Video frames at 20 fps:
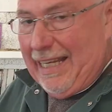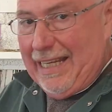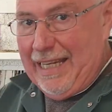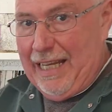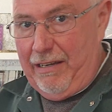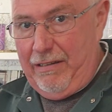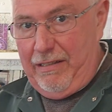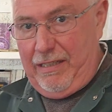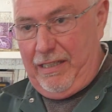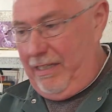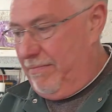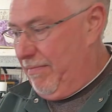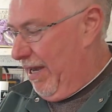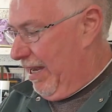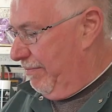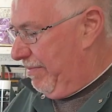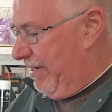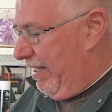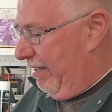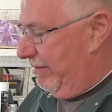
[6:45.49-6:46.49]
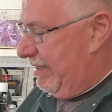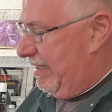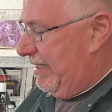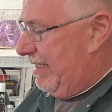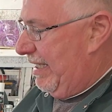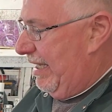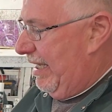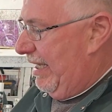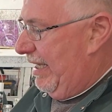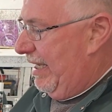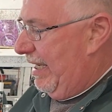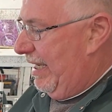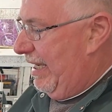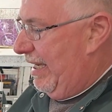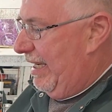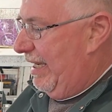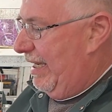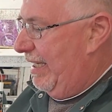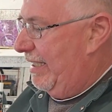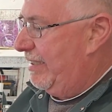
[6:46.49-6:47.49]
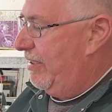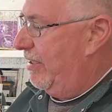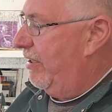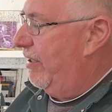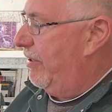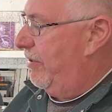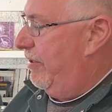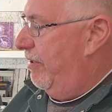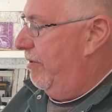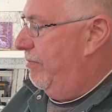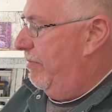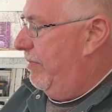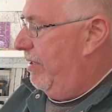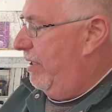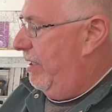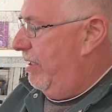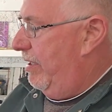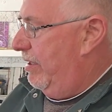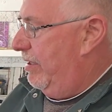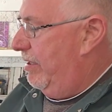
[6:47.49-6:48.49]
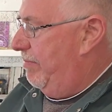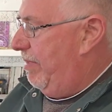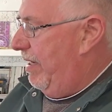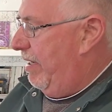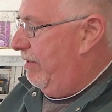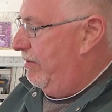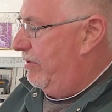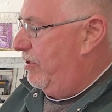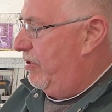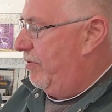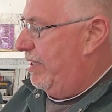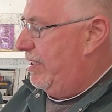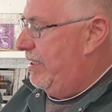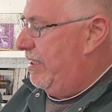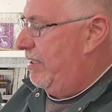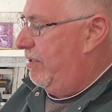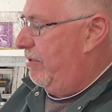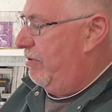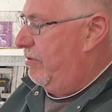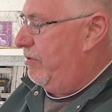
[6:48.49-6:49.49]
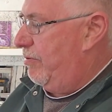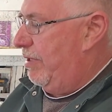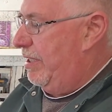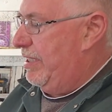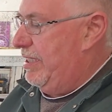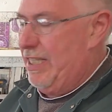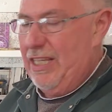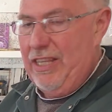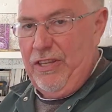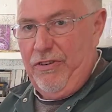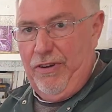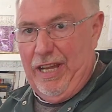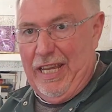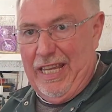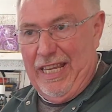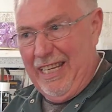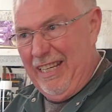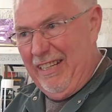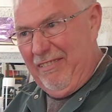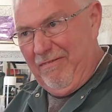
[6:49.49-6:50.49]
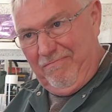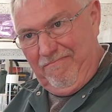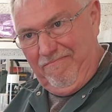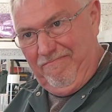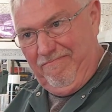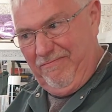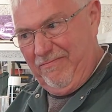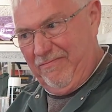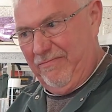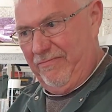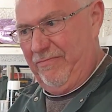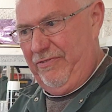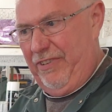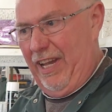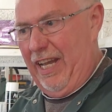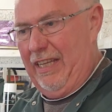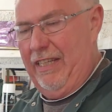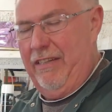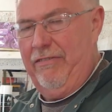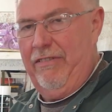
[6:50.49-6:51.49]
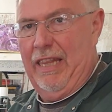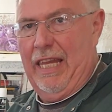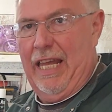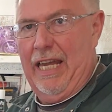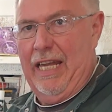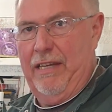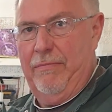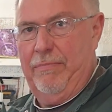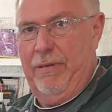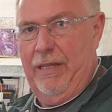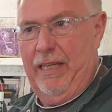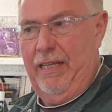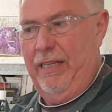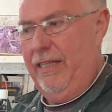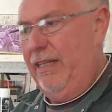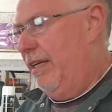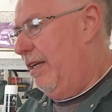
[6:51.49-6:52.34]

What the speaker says: Now, you might have been able to see, I had got them on about 22, 23, fairly reliably.